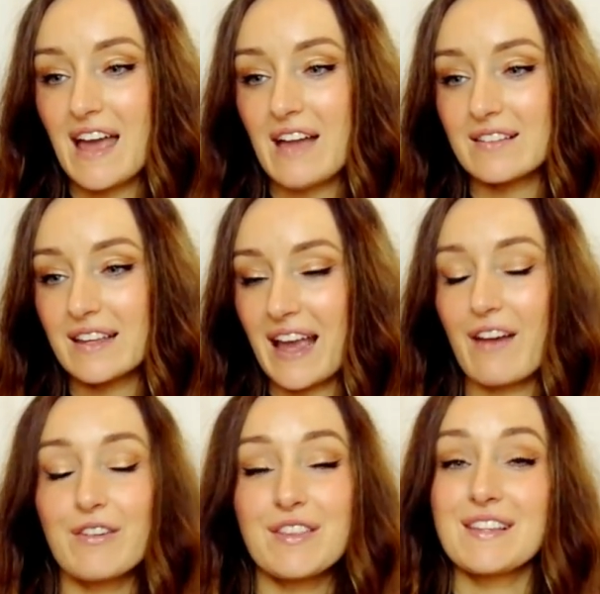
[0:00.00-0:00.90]
like
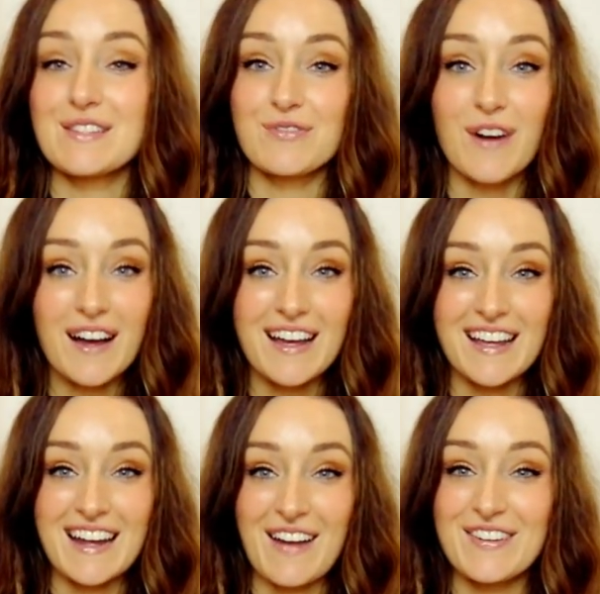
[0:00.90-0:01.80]
everything's fine.
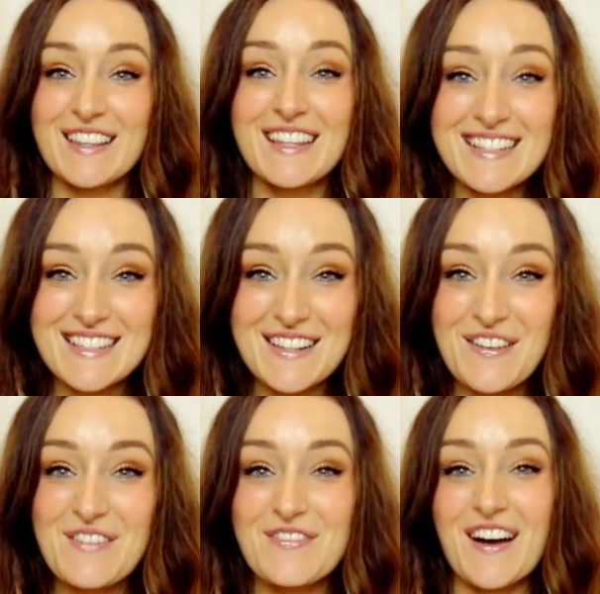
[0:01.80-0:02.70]
Everything's gonna
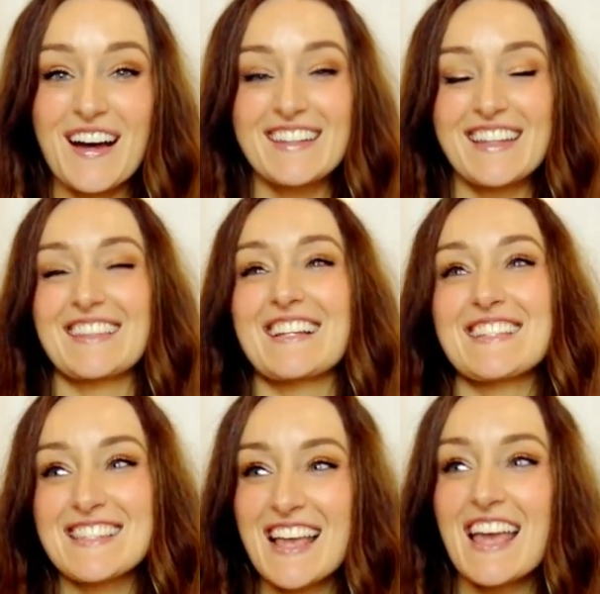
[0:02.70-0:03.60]
be fine. Like
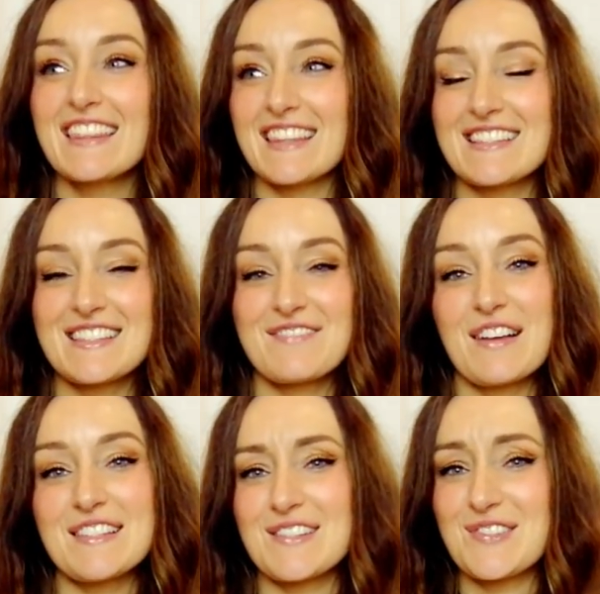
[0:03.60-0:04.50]
that's the
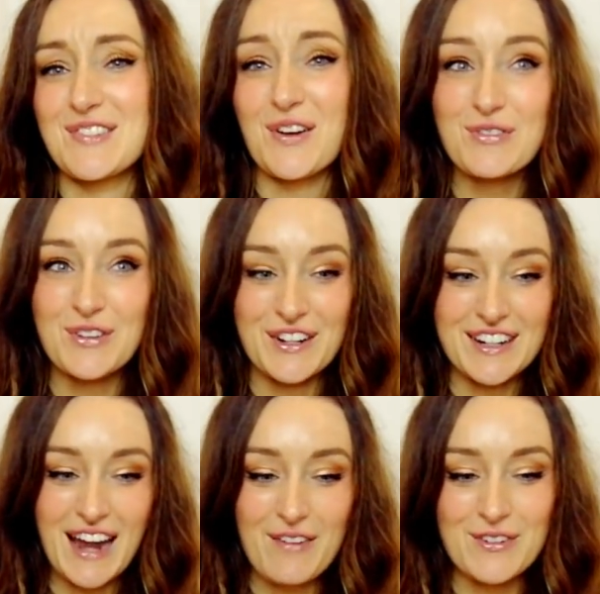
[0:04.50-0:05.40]
message. So if you're a
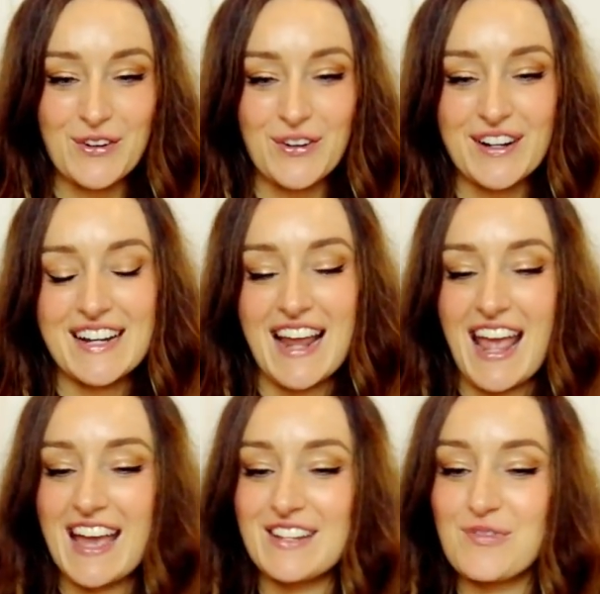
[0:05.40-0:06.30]
Capricorn
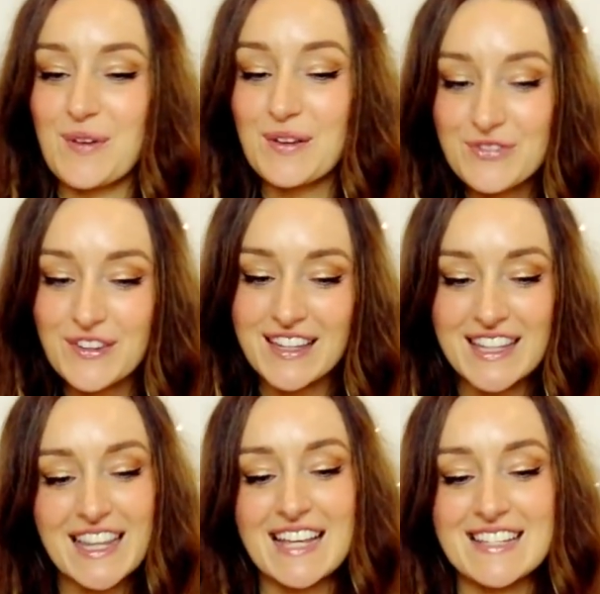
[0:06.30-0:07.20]
and you've been feeling
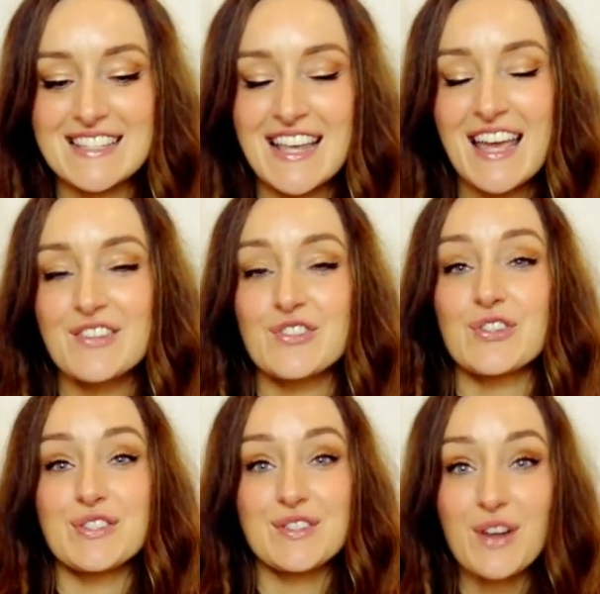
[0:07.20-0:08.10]
this,
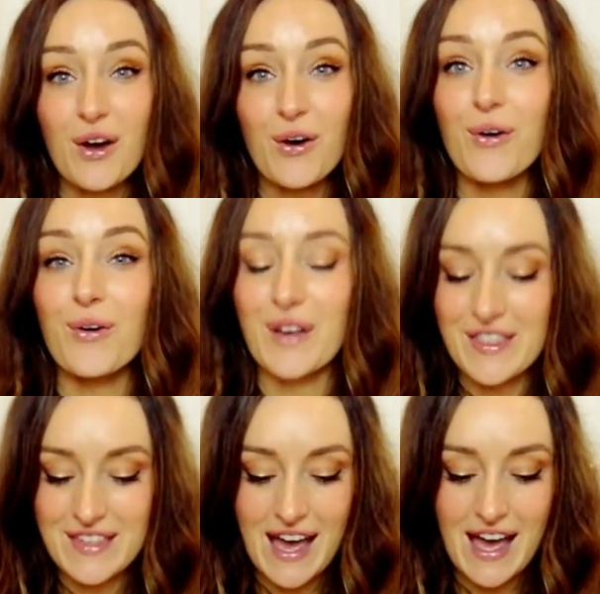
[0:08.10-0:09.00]
just know
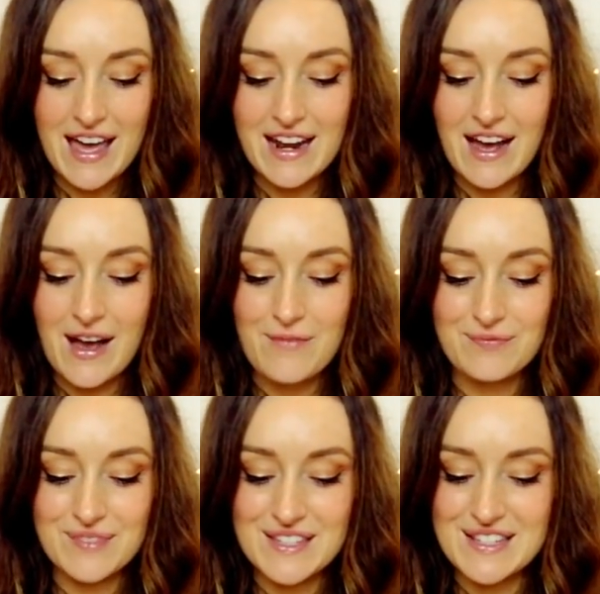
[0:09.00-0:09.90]
that
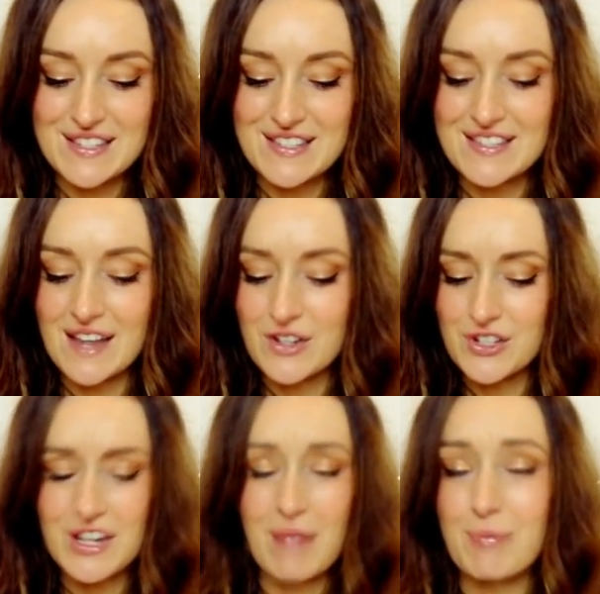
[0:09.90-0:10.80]
this is such a
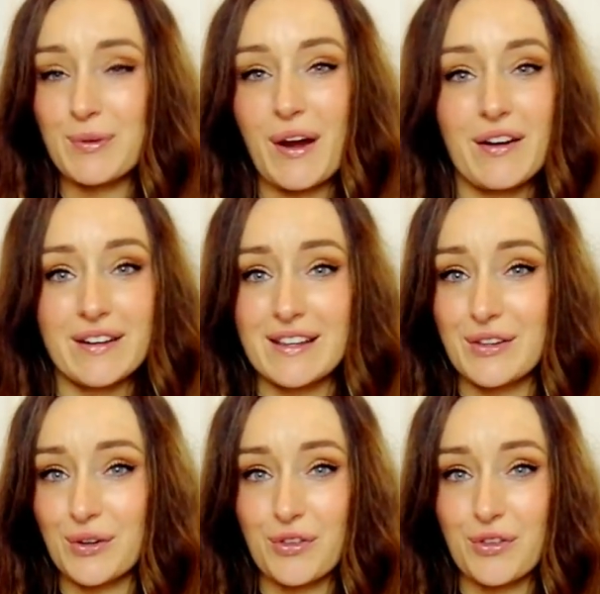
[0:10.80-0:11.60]
temporary little